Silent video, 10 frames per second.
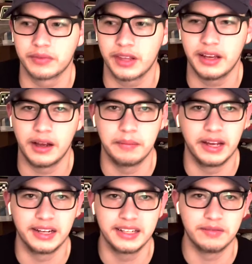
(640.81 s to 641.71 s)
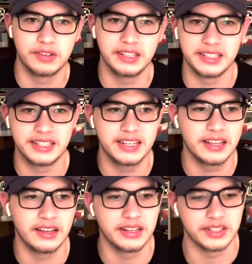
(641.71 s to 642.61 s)
I didn't really see a
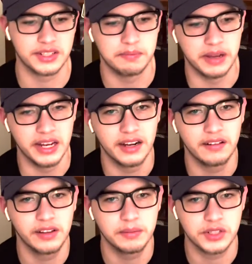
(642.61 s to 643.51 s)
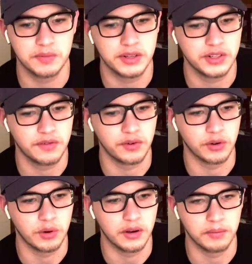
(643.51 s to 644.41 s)
lot of speed out of him, especially for
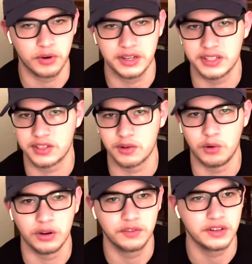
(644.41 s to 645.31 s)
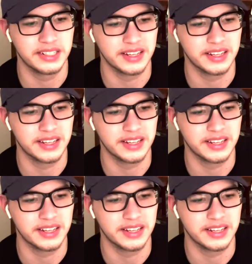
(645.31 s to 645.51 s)
practice and qualifying.